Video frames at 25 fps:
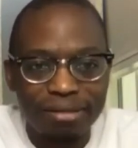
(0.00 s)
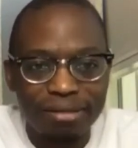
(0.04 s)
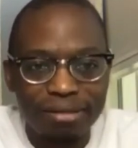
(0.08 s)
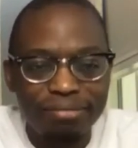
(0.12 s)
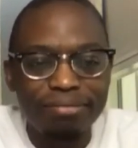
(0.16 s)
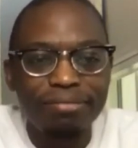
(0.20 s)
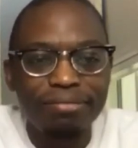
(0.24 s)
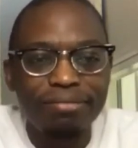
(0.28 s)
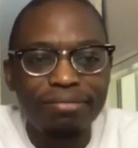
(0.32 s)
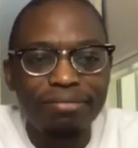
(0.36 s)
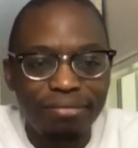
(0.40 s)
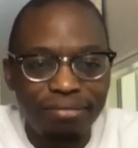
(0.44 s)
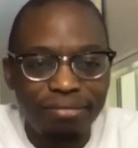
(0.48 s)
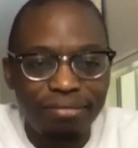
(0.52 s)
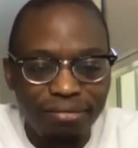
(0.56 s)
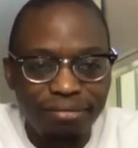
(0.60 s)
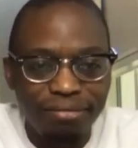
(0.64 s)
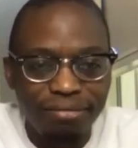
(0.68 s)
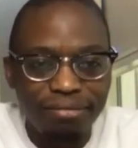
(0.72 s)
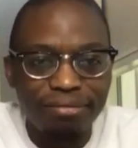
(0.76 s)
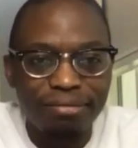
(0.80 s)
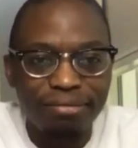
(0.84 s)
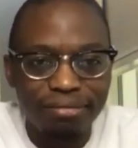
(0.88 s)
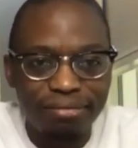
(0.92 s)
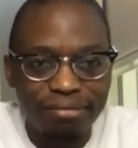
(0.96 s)

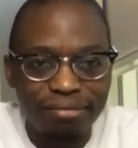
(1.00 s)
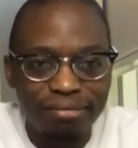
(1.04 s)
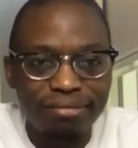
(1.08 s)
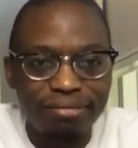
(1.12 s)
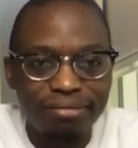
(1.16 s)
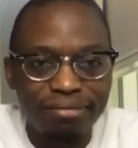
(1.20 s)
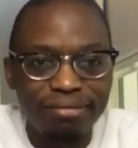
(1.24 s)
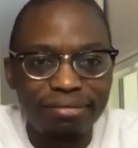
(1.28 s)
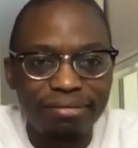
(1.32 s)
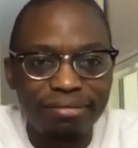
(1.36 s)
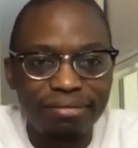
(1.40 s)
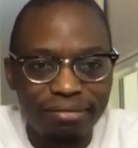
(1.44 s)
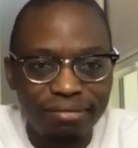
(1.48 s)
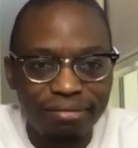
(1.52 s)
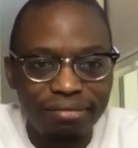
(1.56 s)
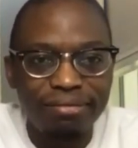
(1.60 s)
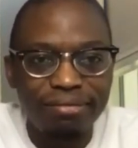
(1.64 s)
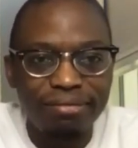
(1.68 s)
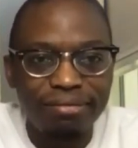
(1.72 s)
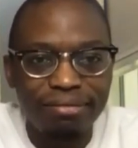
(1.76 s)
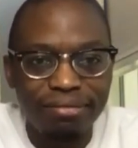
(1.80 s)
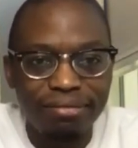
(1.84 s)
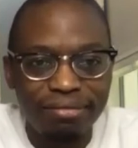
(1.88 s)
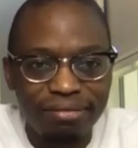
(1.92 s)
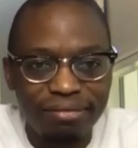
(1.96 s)

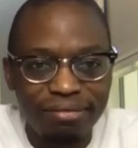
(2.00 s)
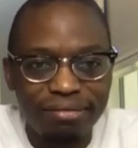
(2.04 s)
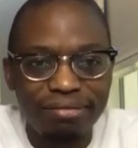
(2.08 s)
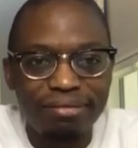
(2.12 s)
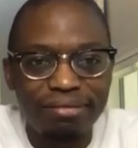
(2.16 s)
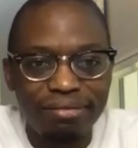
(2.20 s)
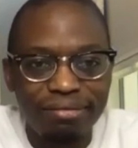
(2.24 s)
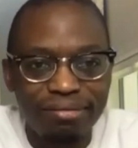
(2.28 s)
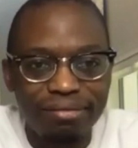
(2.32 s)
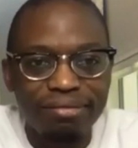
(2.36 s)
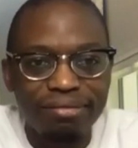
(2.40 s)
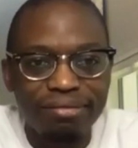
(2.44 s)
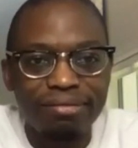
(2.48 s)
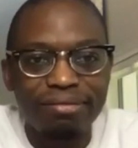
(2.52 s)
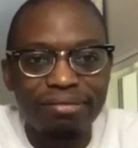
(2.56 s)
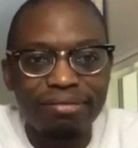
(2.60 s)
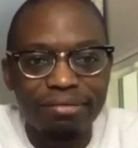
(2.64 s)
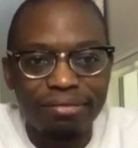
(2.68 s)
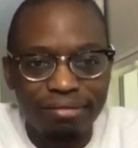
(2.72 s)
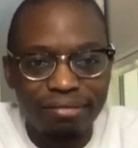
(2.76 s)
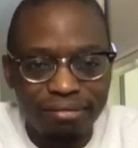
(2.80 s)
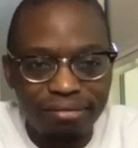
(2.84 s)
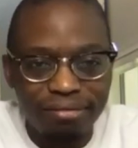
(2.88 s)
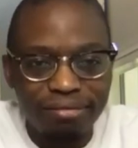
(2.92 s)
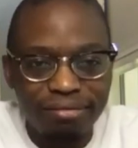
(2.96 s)

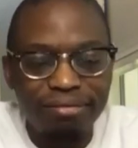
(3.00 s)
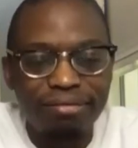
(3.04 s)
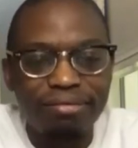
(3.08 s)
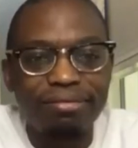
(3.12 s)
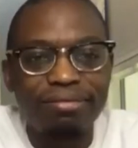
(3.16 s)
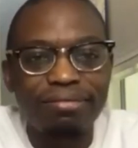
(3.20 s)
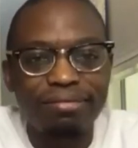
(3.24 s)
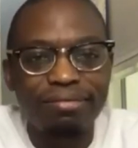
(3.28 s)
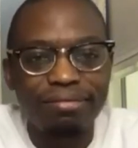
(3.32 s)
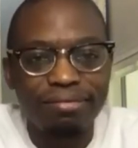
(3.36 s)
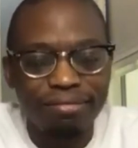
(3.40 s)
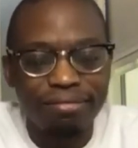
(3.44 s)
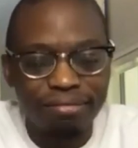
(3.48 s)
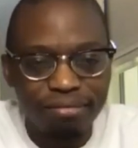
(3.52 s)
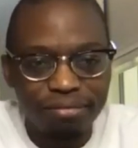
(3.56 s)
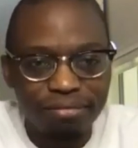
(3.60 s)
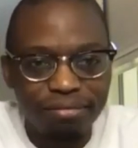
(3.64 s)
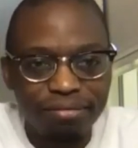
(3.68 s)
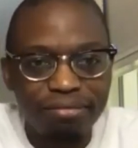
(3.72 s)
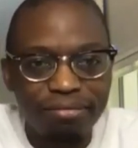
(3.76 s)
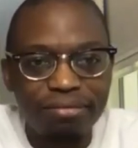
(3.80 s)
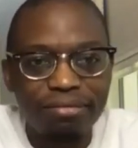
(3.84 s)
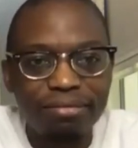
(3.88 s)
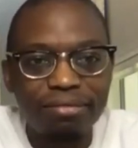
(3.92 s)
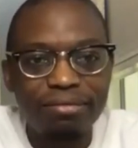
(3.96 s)

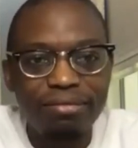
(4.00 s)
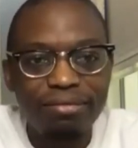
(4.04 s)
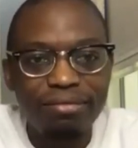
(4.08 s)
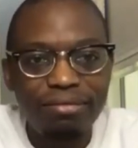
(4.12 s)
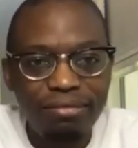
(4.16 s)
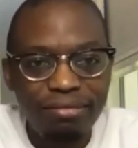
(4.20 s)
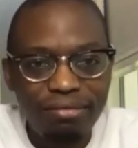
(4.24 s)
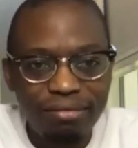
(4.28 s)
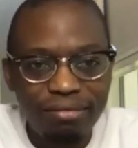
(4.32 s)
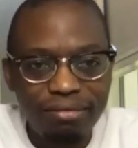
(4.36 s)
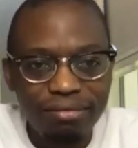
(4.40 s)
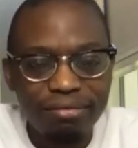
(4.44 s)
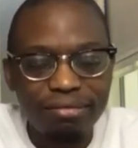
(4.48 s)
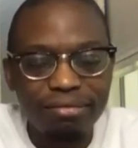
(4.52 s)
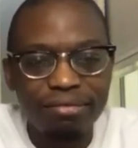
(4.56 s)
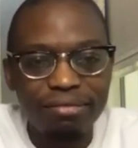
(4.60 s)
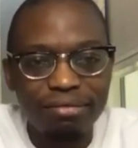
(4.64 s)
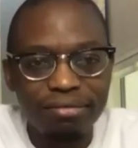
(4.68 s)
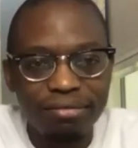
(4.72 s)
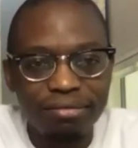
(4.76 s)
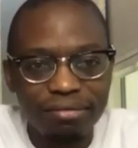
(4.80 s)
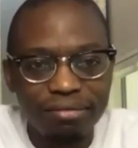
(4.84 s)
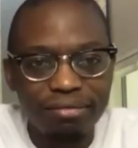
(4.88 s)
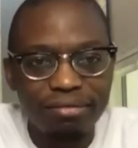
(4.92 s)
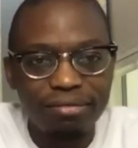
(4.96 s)

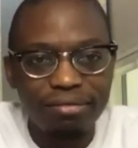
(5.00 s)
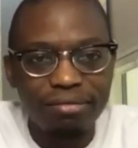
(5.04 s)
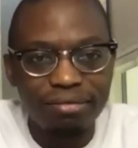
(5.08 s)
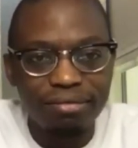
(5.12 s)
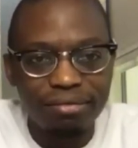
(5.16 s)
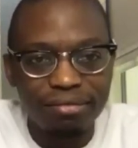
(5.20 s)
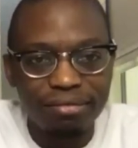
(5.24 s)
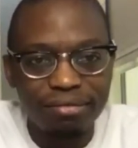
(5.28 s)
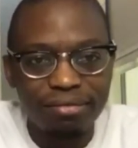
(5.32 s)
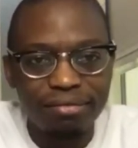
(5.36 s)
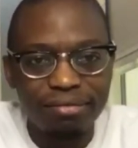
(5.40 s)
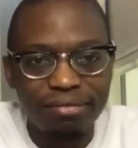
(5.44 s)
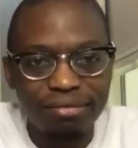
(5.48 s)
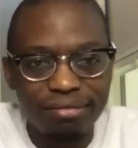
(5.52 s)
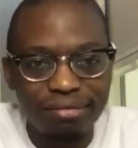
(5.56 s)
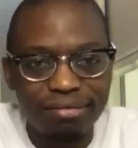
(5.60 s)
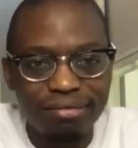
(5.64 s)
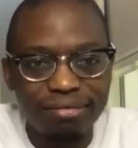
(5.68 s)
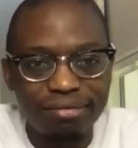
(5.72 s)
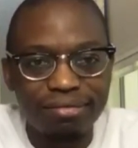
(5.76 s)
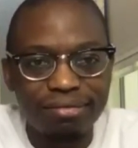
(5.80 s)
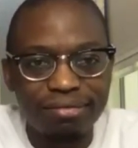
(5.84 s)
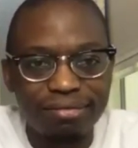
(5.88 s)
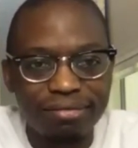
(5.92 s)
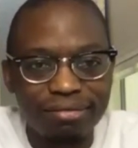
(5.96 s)

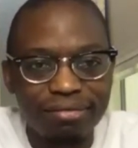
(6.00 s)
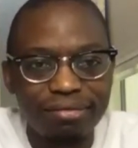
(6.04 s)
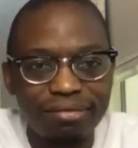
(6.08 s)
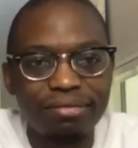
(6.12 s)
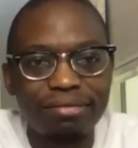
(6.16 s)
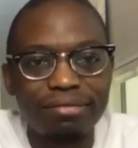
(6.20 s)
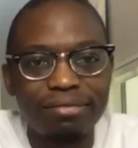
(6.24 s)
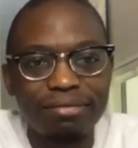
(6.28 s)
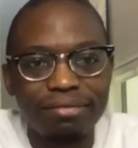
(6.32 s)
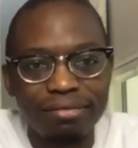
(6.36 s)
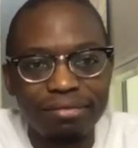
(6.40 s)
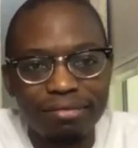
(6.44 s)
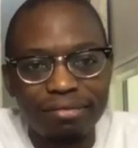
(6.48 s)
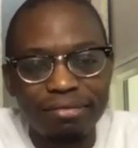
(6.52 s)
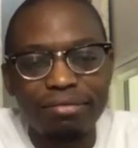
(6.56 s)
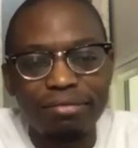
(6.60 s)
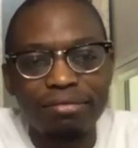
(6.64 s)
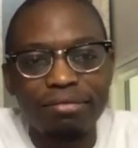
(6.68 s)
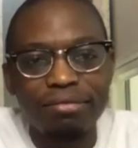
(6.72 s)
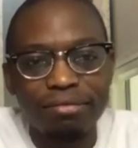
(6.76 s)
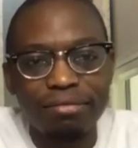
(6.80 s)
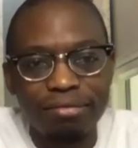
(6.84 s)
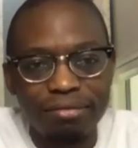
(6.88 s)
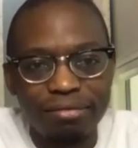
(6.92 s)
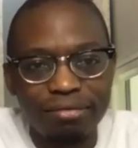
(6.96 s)

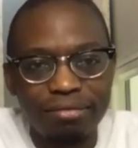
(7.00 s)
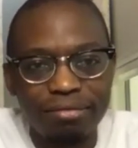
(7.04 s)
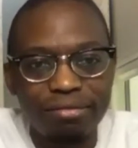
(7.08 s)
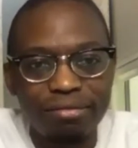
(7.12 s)
(silent)